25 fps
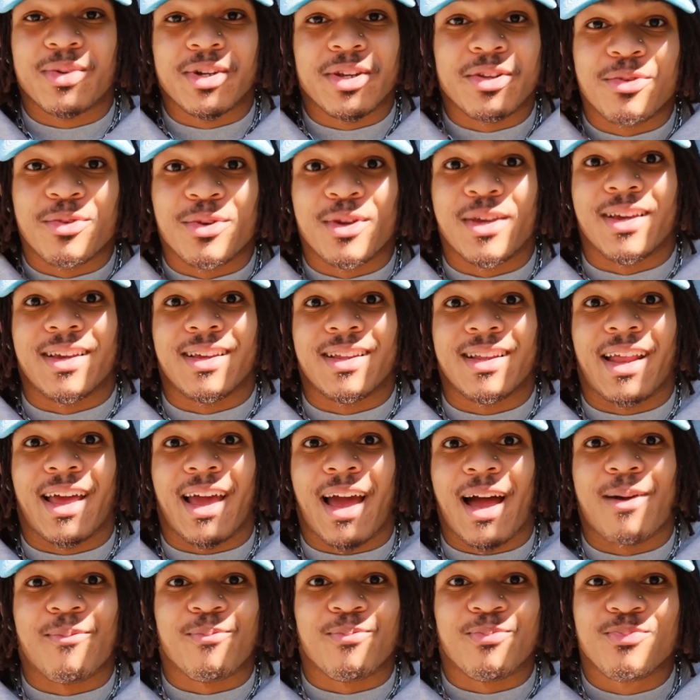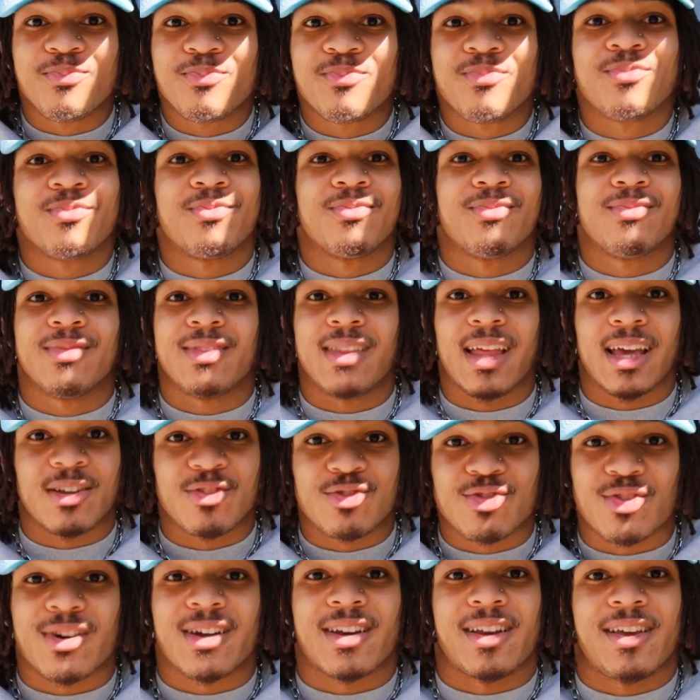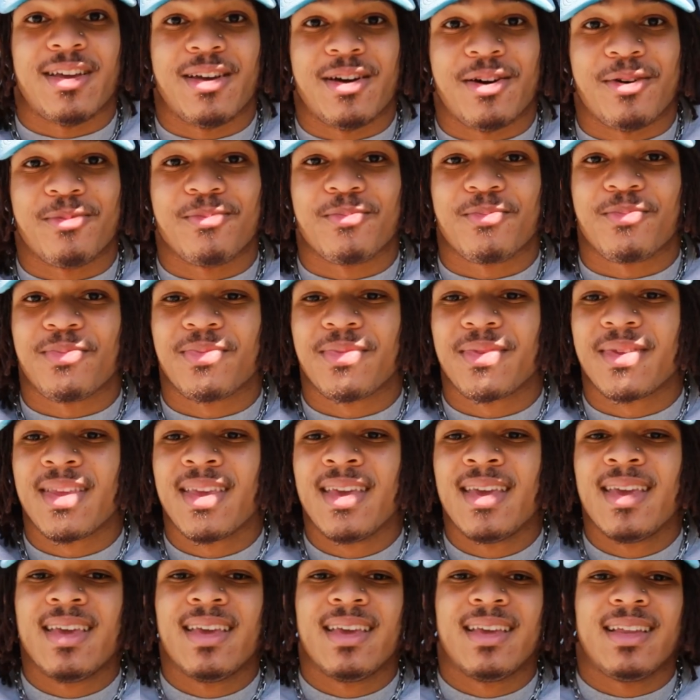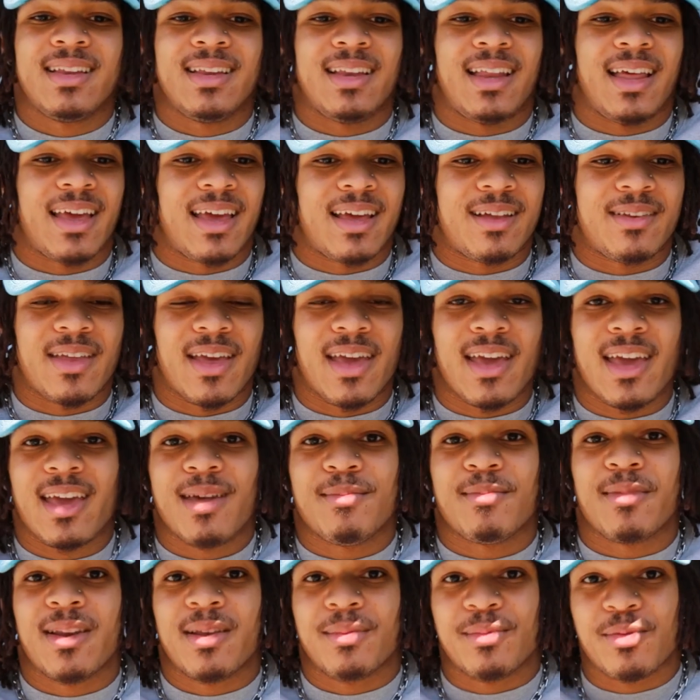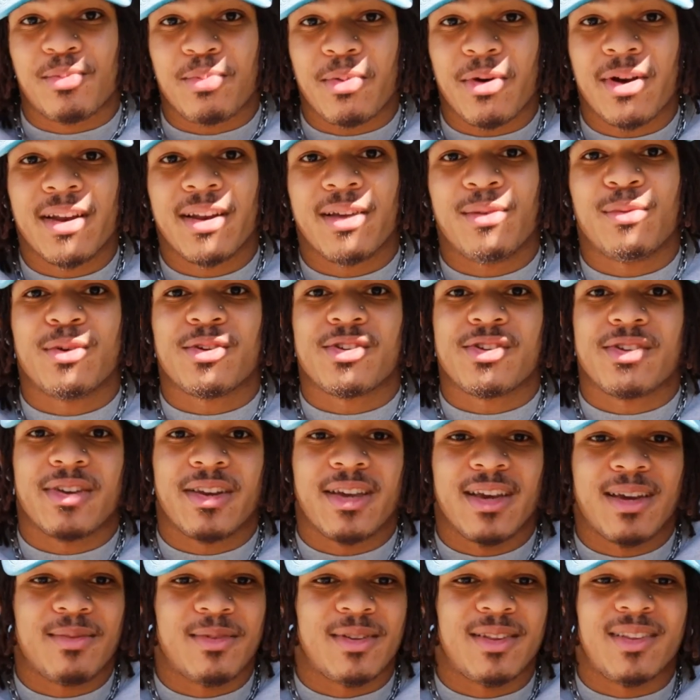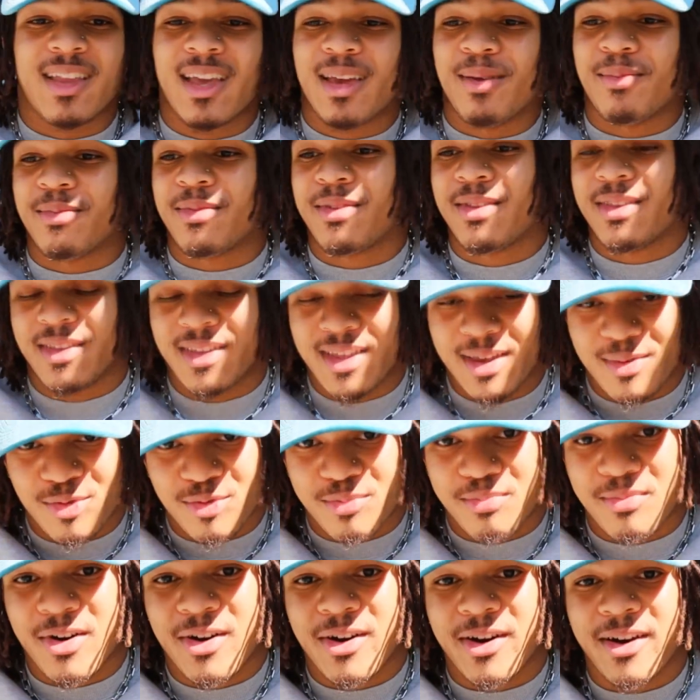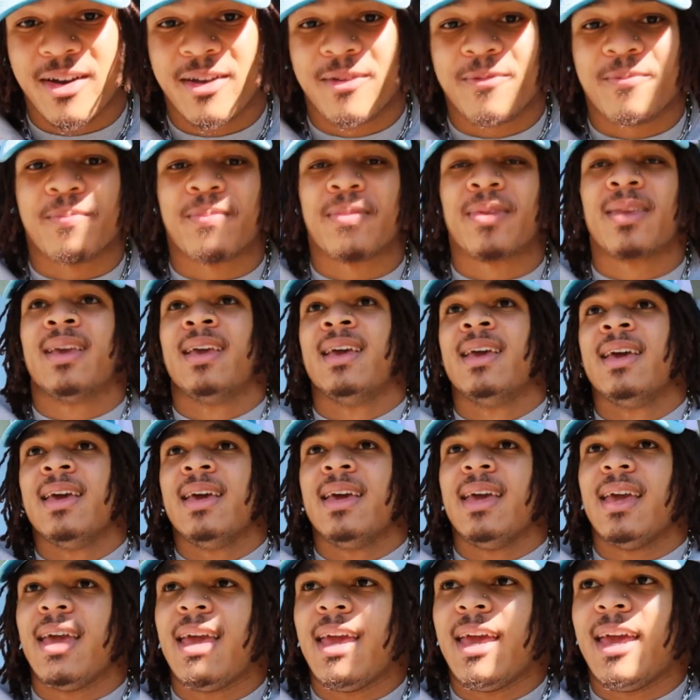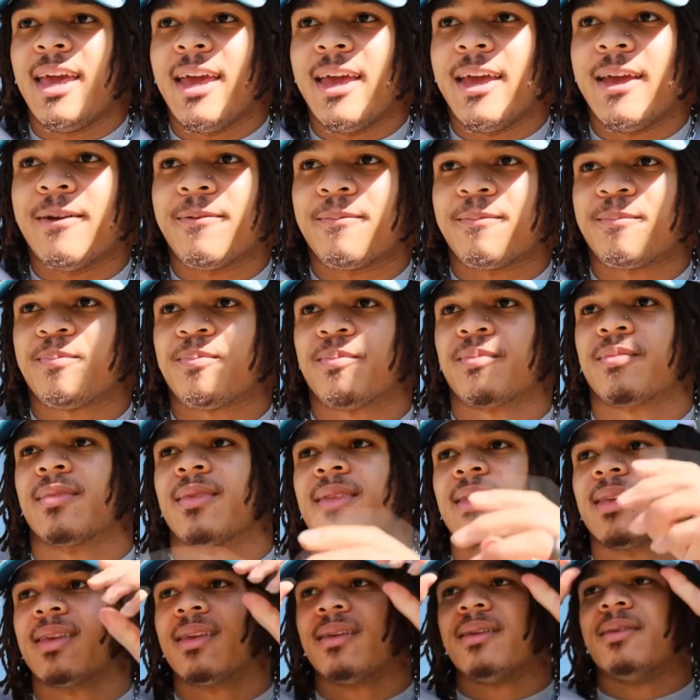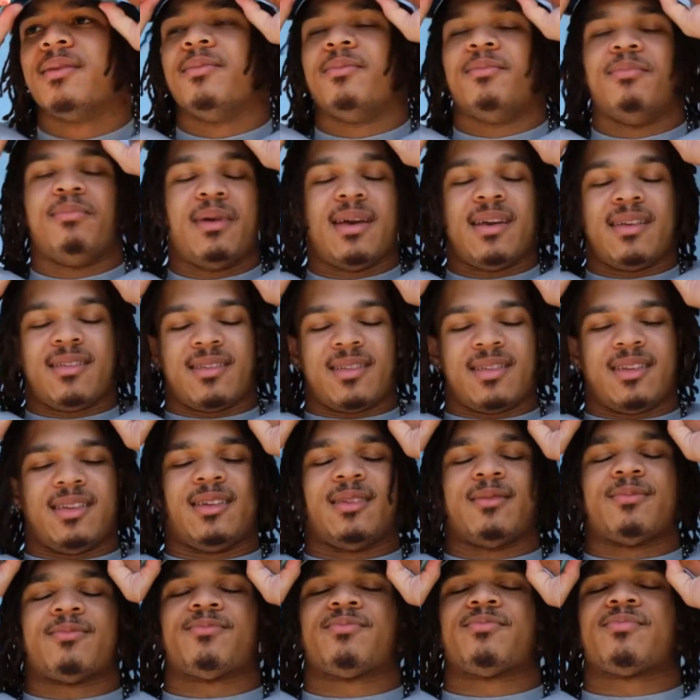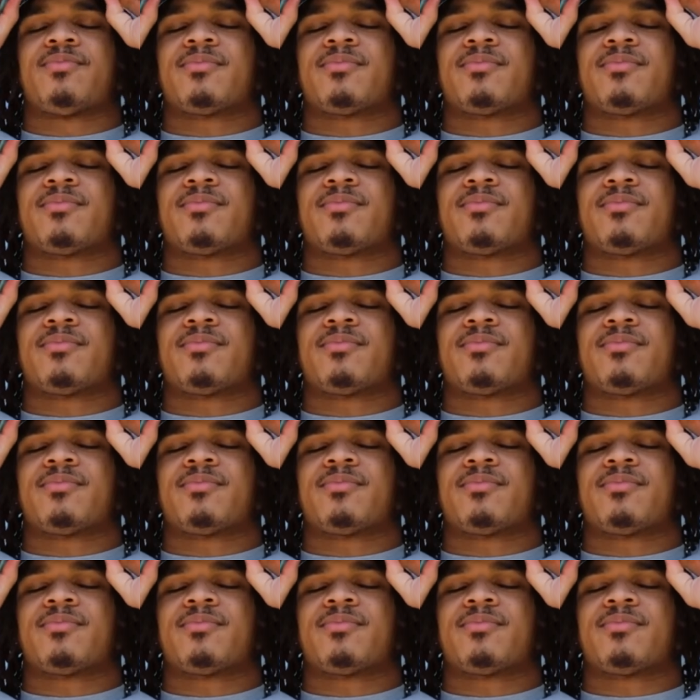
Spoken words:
do you need? Like, I'm like trying to help. Like, I'm like, hey, my name is Brandon. What's your name? His name is Mark, and basically,